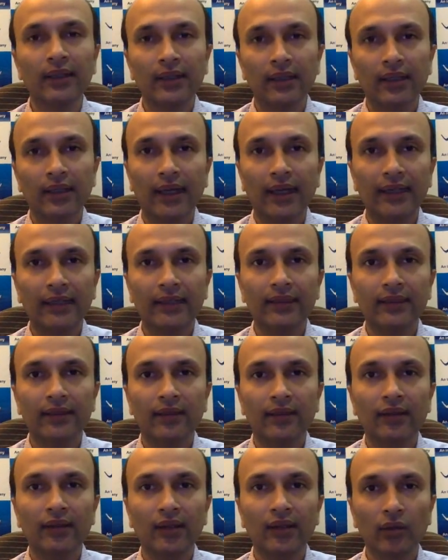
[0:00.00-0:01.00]
And
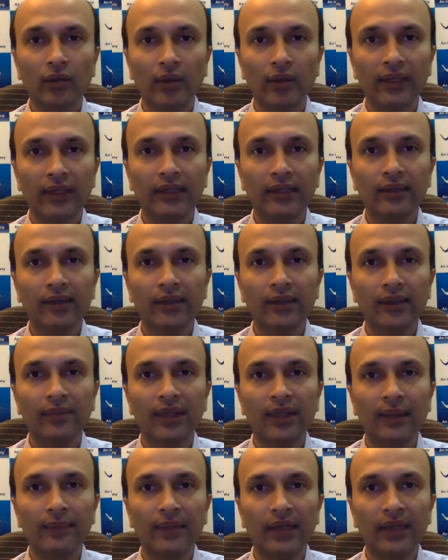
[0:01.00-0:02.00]
see you again same
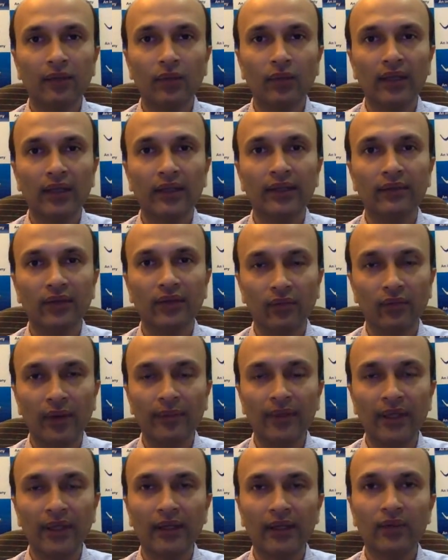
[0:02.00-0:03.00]
time next week. This
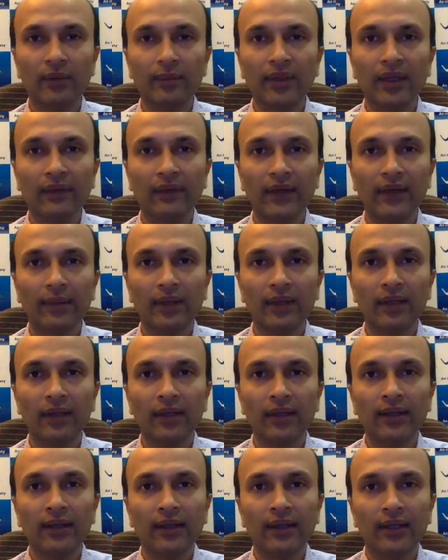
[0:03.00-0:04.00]
webinar will be available
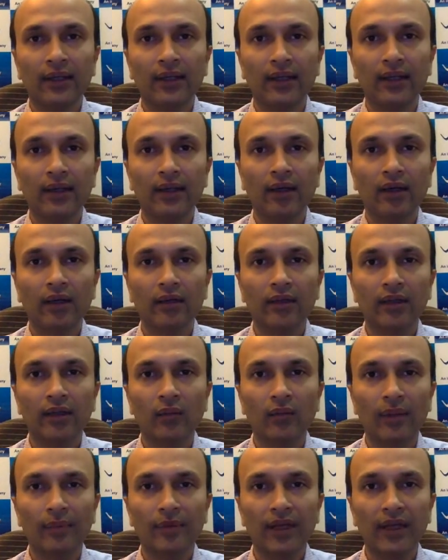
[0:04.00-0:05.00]
on the
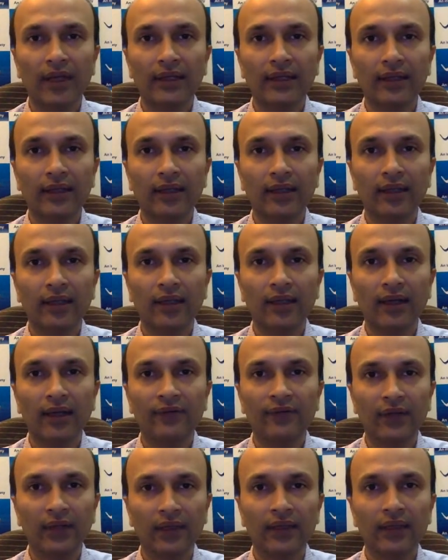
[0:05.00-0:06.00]
website
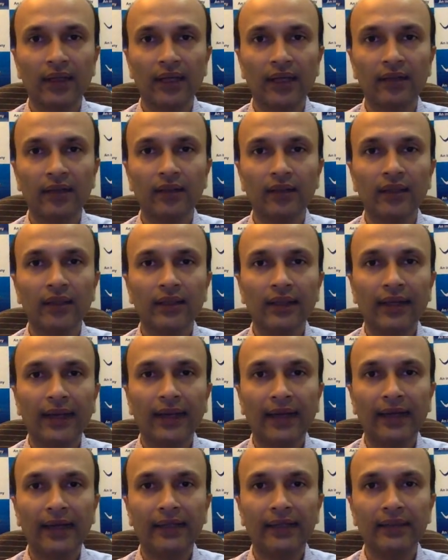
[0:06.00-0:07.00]
after an hour,
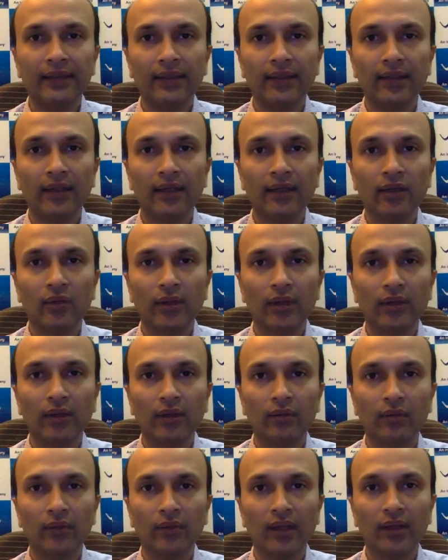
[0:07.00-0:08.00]
and you can
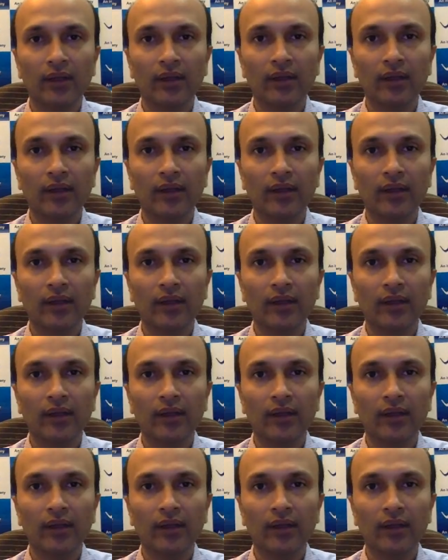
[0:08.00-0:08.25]
always